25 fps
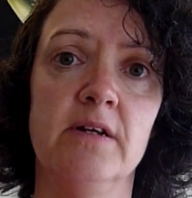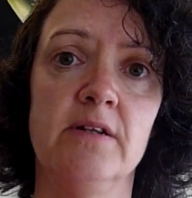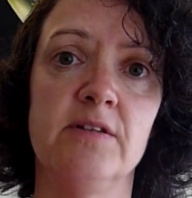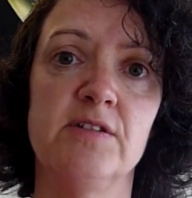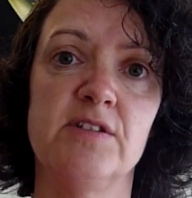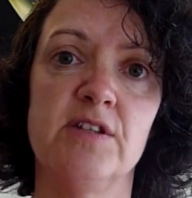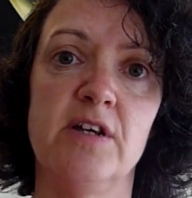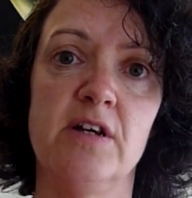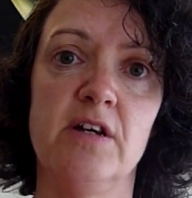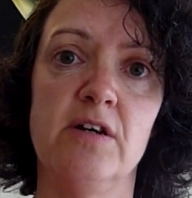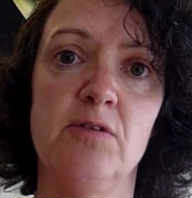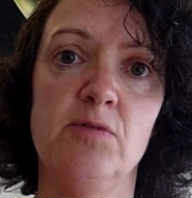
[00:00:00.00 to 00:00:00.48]

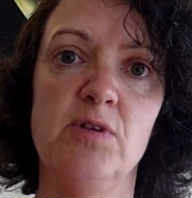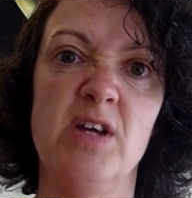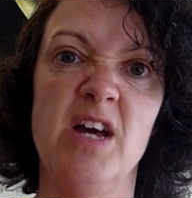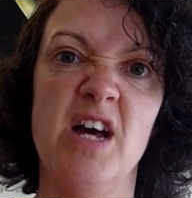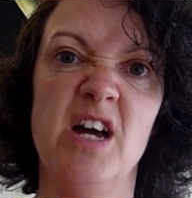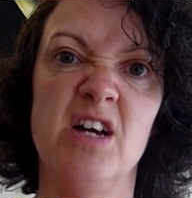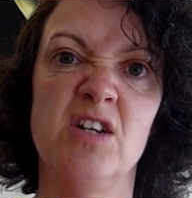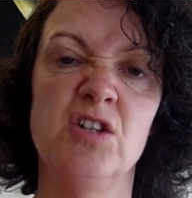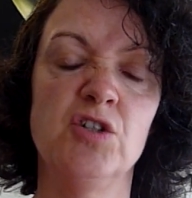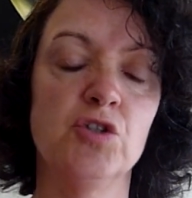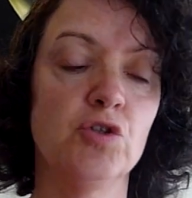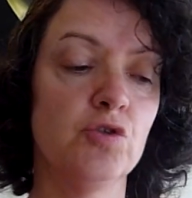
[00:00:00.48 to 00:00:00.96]
So
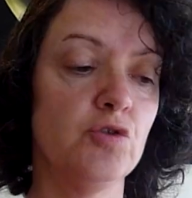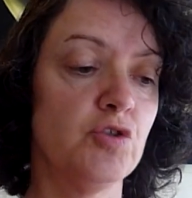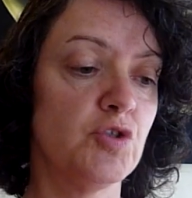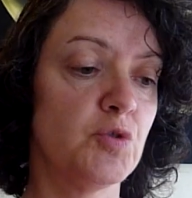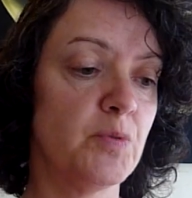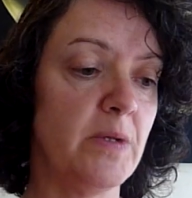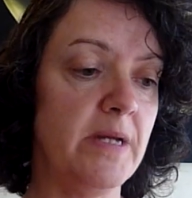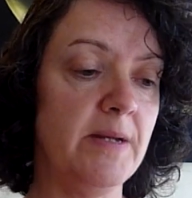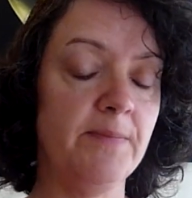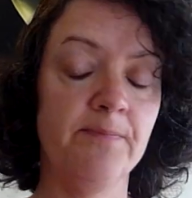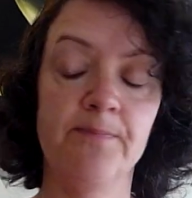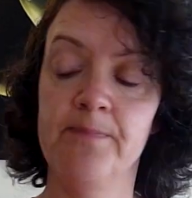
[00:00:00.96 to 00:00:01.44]
yeah, short and
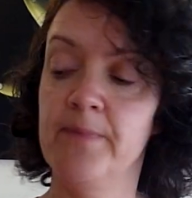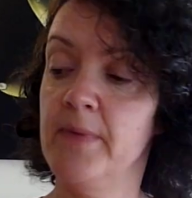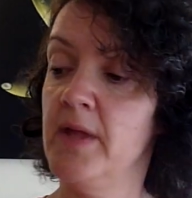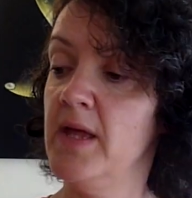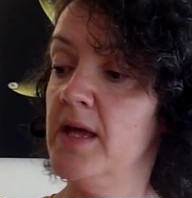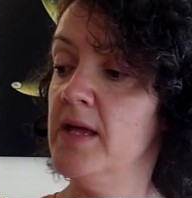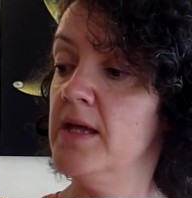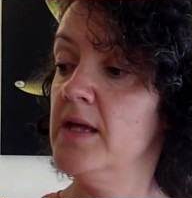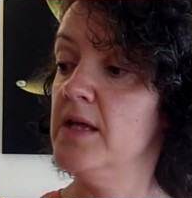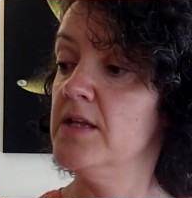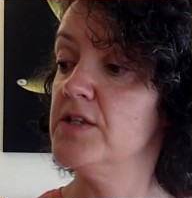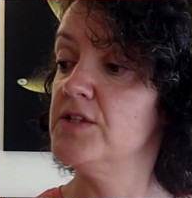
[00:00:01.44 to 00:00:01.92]
sweet.
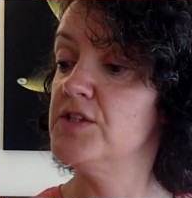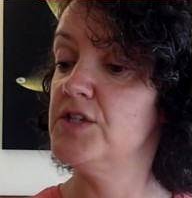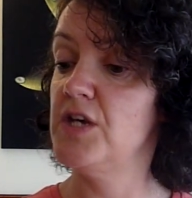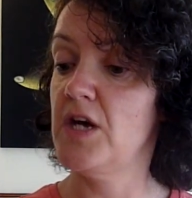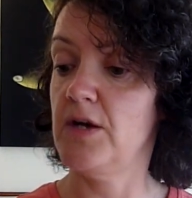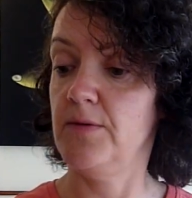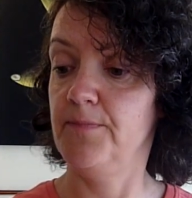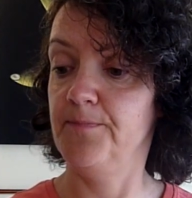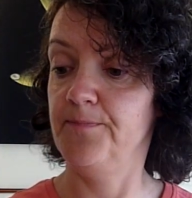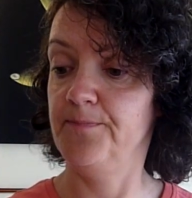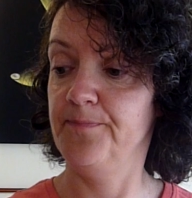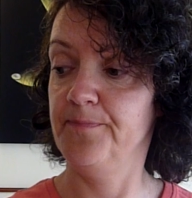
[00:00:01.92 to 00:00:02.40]

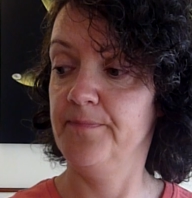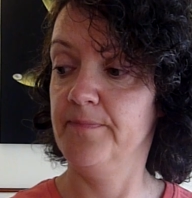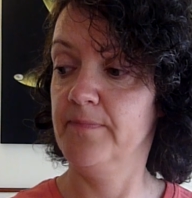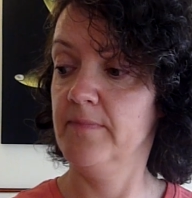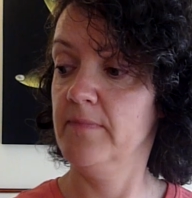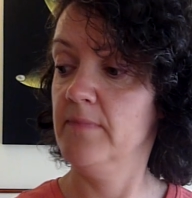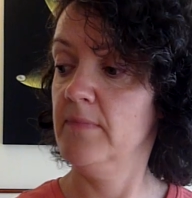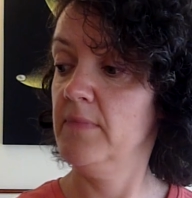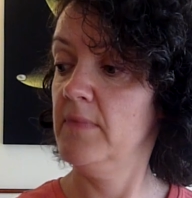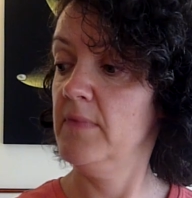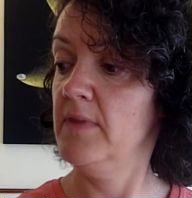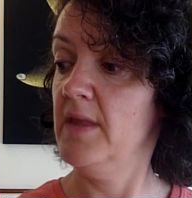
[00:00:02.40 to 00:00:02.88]
So,
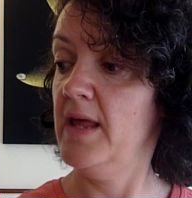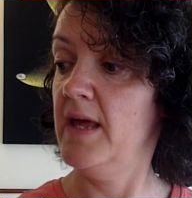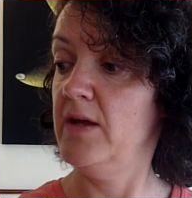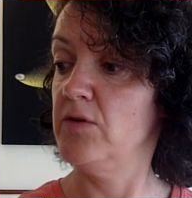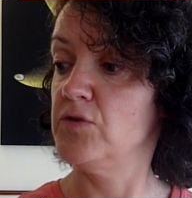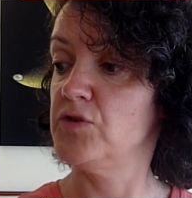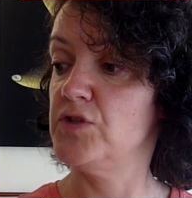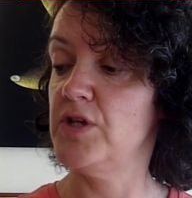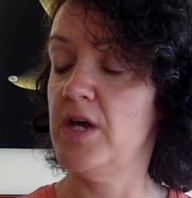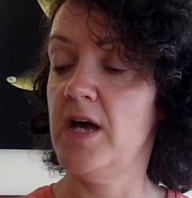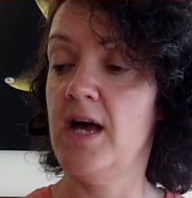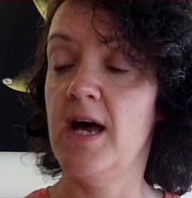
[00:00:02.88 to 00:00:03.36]

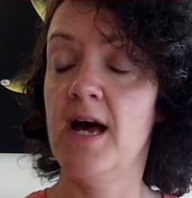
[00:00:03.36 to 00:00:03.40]
nails.